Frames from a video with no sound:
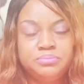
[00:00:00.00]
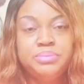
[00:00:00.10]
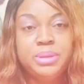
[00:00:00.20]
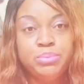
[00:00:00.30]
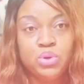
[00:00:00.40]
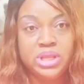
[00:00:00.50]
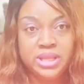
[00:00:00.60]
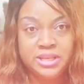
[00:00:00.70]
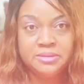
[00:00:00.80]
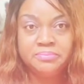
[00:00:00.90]
Being
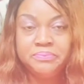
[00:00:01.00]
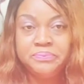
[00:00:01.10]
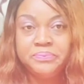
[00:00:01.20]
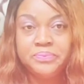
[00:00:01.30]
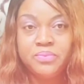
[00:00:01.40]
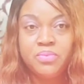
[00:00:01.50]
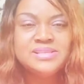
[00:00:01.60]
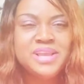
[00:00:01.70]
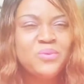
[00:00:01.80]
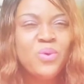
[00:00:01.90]
bullied.
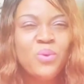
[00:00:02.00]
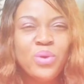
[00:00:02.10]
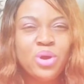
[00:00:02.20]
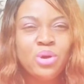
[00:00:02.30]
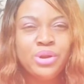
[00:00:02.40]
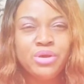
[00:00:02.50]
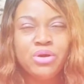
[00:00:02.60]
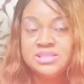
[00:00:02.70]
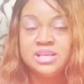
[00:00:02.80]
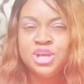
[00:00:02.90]
In one way or the
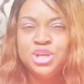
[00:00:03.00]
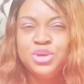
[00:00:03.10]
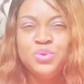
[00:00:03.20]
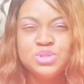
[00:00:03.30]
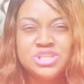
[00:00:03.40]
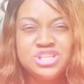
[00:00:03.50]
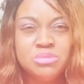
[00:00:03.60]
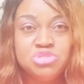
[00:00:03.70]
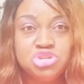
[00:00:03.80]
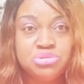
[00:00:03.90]
other, you will see
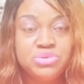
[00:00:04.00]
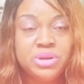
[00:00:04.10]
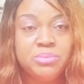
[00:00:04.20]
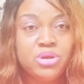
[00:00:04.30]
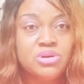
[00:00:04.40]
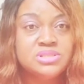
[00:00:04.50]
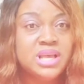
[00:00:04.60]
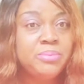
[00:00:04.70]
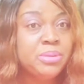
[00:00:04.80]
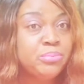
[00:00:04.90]
some children, because they
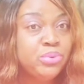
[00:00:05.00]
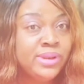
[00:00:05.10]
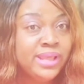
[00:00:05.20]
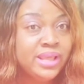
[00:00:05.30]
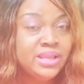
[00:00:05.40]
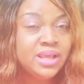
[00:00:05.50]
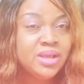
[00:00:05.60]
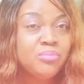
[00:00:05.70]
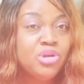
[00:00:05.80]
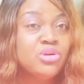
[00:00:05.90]
are being bullied,
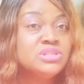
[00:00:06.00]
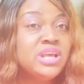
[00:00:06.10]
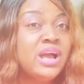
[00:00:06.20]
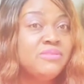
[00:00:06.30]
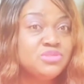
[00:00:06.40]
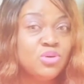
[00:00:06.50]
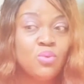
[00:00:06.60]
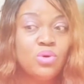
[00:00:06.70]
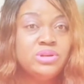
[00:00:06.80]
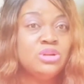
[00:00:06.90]
because they have
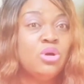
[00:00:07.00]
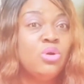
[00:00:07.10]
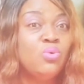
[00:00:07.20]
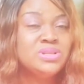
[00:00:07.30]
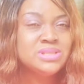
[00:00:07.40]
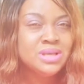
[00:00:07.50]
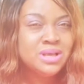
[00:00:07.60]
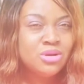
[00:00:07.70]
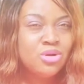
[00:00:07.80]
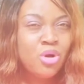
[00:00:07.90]
someone that always
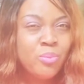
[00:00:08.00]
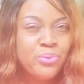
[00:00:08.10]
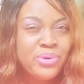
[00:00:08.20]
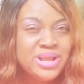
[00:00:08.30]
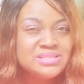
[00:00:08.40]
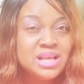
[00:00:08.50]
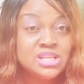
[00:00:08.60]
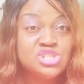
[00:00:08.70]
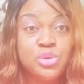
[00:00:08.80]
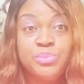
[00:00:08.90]
oppress and
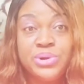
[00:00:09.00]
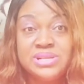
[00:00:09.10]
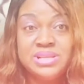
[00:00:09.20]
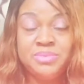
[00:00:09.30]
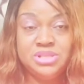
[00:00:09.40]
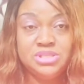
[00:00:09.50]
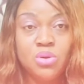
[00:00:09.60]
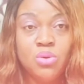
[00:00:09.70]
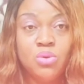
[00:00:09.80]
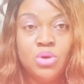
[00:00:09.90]
suppress them in
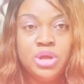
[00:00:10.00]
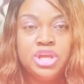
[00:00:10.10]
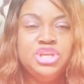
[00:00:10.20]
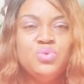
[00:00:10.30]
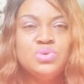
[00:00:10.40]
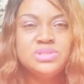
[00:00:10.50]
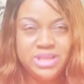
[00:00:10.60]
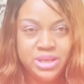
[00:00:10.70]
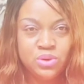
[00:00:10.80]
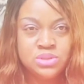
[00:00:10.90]
school, you will
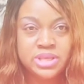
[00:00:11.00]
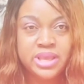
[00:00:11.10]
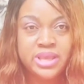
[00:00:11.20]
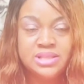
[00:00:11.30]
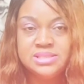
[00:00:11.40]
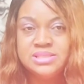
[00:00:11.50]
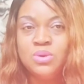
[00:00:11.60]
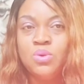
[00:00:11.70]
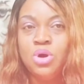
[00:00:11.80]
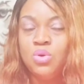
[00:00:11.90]
see those kids, they
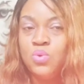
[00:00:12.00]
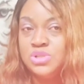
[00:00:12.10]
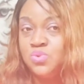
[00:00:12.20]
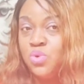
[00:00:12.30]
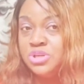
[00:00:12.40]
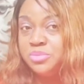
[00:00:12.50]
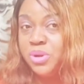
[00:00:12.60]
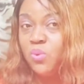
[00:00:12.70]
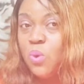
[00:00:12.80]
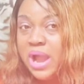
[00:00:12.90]
will always want to be
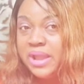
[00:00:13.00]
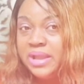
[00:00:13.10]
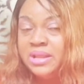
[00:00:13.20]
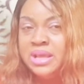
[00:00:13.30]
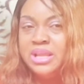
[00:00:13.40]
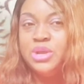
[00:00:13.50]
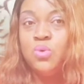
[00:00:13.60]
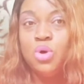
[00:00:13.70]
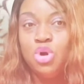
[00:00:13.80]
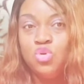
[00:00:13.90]
quiet, they
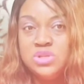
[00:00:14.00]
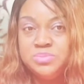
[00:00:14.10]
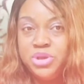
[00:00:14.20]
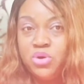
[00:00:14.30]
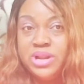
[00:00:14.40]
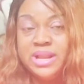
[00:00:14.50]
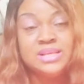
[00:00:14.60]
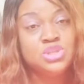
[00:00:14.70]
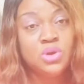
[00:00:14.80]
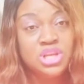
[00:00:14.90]
will always be on
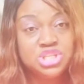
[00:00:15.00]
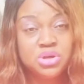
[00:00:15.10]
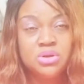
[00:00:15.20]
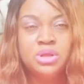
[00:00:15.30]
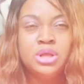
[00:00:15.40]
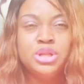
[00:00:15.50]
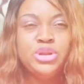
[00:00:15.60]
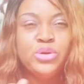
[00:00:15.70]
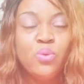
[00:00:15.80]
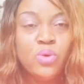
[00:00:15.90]
isolation, they
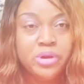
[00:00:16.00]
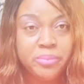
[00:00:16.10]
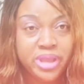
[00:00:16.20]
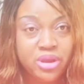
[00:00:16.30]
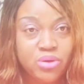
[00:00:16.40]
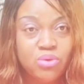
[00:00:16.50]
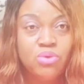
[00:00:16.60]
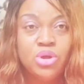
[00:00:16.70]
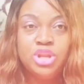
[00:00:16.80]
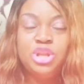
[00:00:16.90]
don't want to mingle,
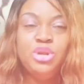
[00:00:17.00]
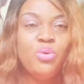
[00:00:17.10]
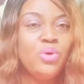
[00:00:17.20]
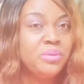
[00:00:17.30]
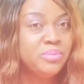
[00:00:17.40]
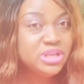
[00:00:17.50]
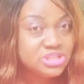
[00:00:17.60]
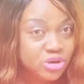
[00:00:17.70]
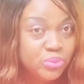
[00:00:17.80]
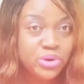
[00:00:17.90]
they don't want to mix
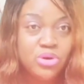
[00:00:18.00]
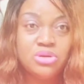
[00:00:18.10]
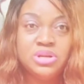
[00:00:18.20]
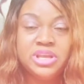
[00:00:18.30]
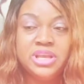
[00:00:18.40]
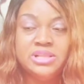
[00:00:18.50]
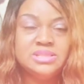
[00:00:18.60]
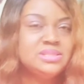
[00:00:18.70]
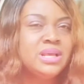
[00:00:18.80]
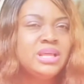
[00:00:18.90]
up with other
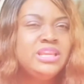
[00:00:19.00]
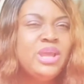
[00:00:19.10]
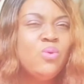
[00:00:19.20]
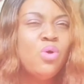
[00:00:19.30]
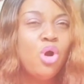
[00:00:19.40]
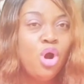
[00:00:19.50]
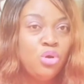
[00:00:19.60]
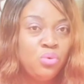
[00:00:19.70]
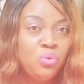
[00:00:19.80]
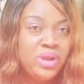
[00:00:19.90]
kids. They will
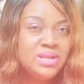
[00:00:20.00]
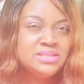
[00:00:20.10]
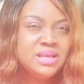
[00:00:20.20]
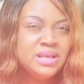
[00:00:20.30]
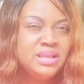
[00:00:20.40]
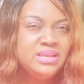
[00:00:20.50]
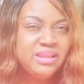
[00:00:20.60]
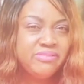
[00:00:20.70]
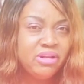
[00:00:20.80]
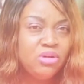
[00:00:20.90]
always
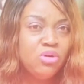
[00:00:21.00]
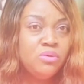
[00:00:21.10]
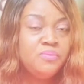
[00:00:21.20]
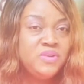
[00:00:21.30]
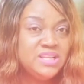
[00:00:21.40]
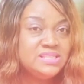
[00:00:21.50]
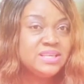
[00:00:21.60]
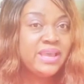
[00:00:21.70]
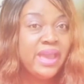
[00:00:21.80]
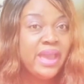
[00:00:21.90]
develop this
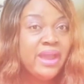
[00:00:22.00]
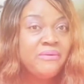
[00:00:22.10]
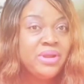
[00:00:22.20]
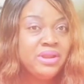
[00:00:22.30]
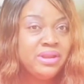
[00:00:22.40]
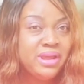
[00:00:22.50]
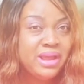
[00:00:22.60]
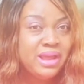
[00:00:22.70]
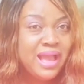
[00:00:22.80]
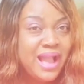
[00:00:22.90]
caring
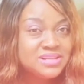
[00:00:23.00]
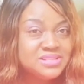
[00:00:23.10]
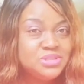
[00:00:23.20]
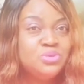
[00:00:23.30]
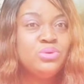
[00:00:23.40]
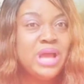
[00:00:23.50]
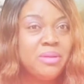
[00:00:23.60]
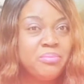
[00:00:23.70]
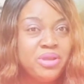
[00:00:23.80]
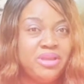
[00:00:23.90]
attitude
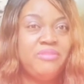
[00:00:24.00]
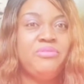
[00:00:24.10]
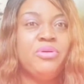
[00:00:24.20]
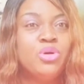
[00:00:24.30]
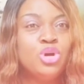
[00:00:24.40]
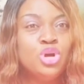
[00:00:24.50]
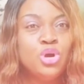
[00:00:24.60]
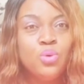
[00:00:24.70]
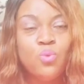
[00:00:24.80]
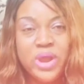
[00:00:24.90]
and behavior
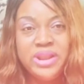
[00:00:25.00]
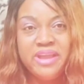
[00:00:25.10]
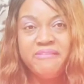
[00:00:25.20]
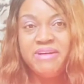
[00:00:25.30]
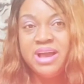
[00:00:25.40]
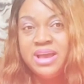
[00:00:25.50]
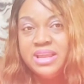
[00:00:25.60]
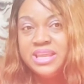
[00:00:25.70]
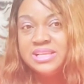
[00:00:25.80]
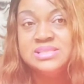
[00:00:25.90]
whenever
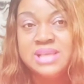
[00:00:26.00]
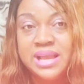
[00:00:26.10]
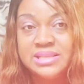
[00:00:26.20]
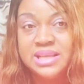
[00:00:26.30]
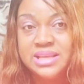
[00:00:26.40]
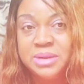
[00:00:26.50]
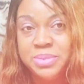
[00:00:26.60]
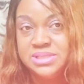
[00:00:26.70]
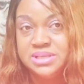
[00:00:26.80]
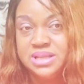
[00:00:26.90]
they sighted that
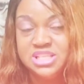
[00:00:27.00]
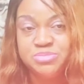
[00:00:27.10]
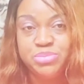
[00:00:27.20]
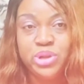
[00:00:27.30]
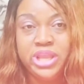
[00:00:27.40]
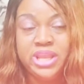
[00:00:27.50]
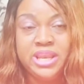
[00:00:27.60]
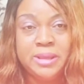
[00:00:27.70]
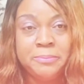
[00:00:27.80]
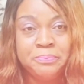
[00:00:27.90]
person that is bullying them.